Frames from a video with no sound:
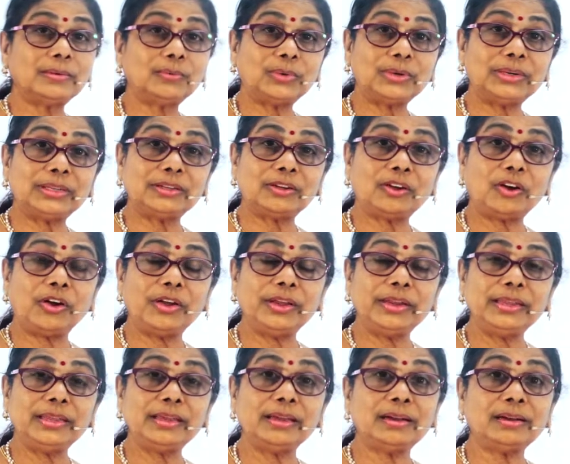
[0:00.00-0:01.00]
what is the coin
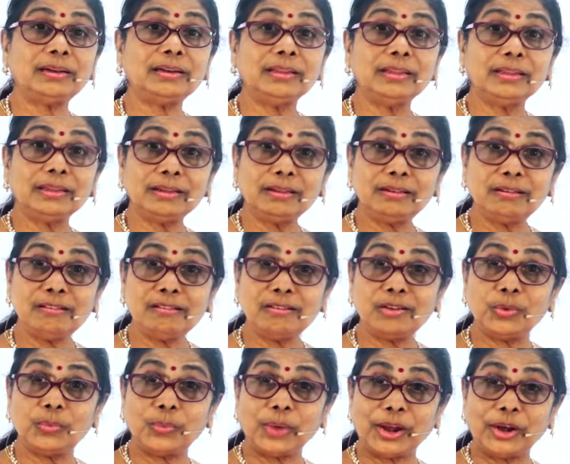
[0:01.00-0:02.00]
here?
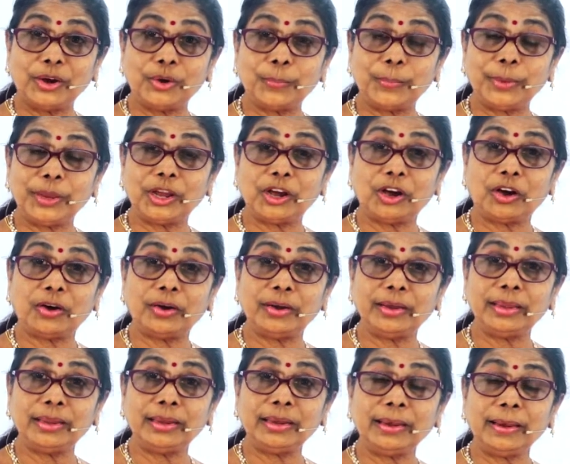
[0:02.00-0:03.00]
Good, 1 rupee
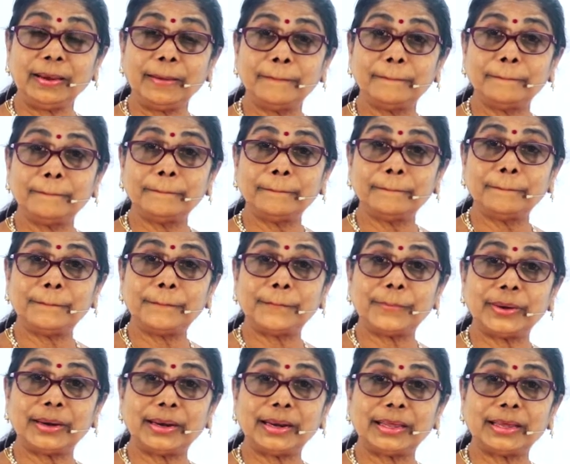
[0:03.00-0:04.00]
coin
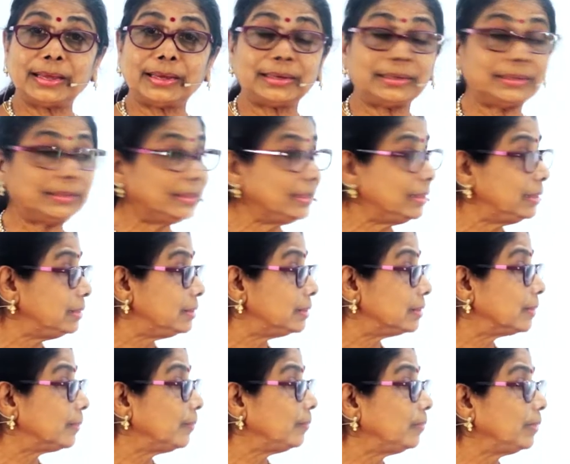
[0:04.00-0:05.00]
plus
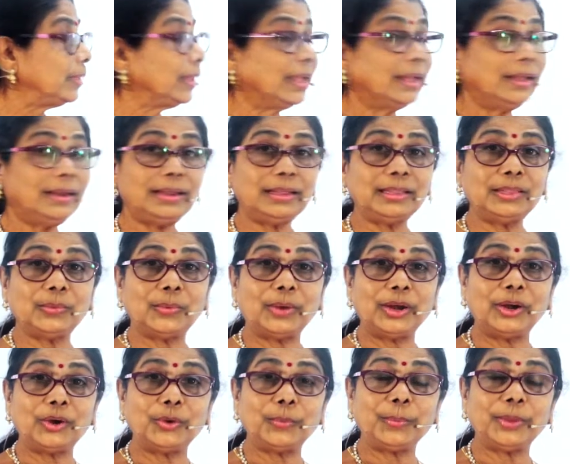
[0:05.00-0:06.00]
another
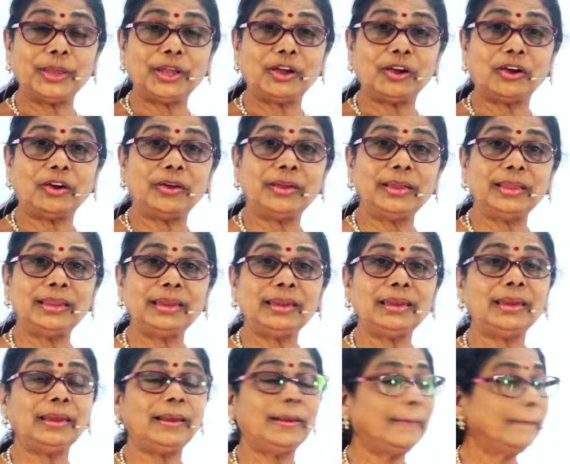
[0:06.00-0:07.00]
1 rupee coin
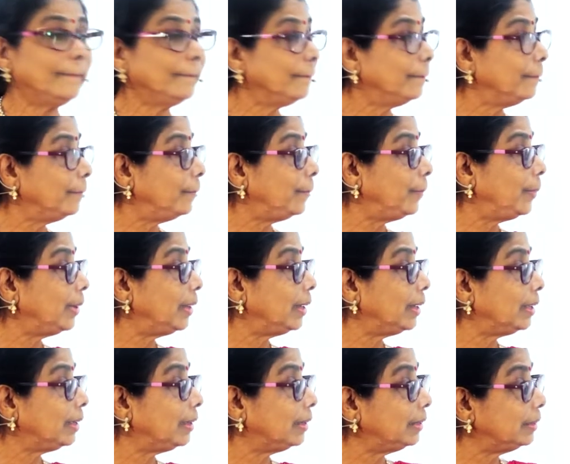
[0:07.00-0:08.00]

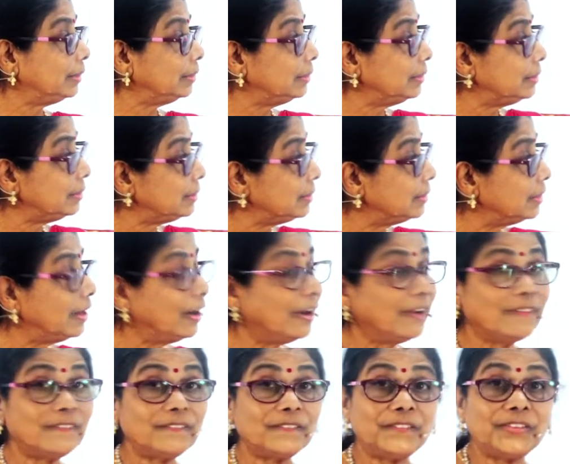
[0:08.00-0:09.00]
plus
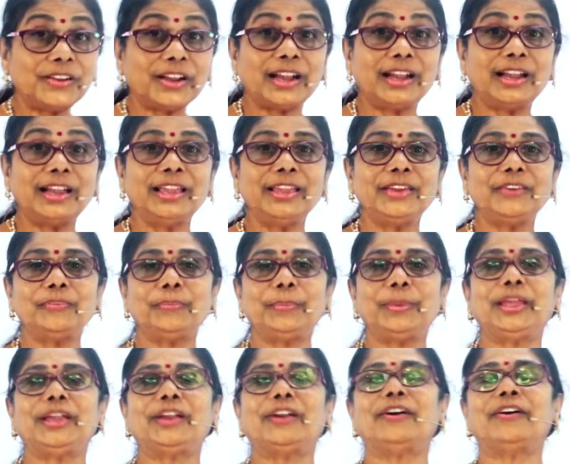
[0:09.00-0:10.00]
5
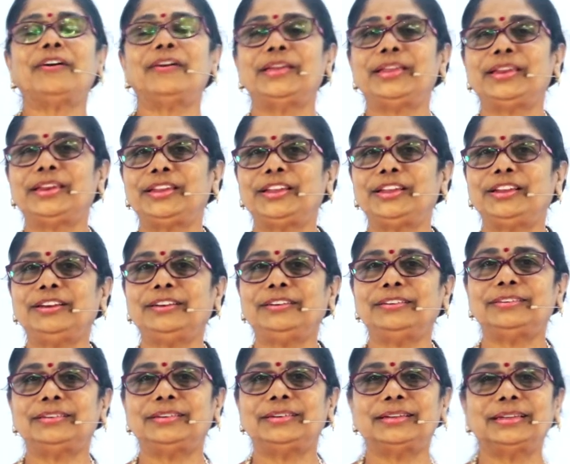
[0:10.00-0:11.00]
rupee coin.
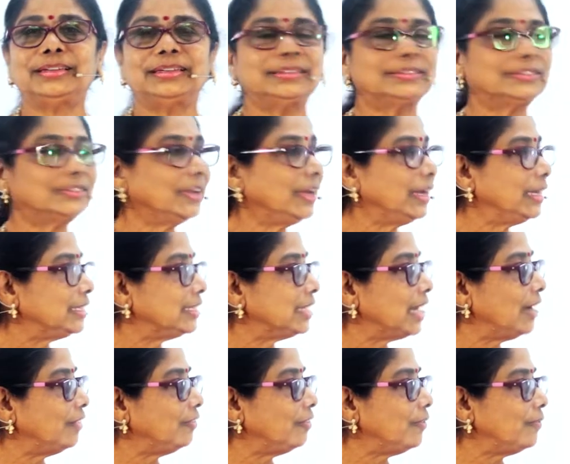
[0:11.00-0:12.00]
Good. So let's
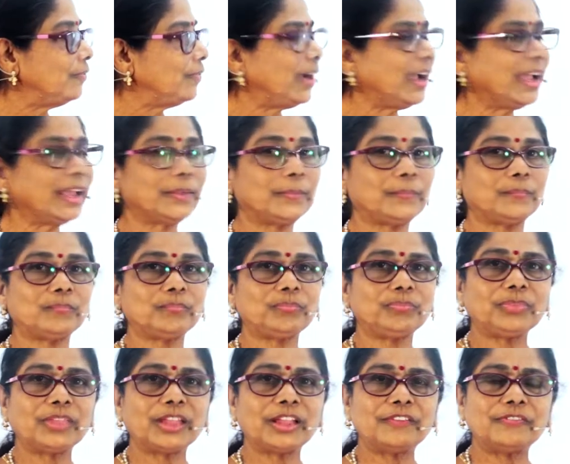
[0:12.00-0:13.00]
start from 5.
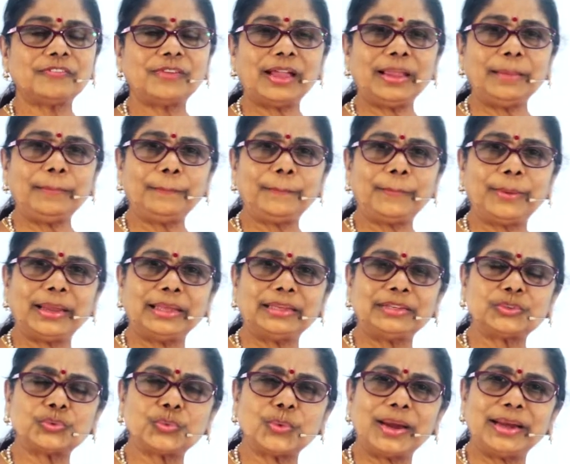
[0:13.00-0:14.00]
5
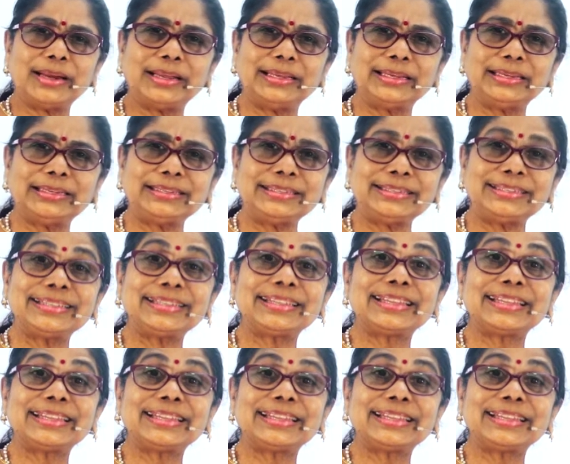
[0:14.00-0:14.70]
plus 1 is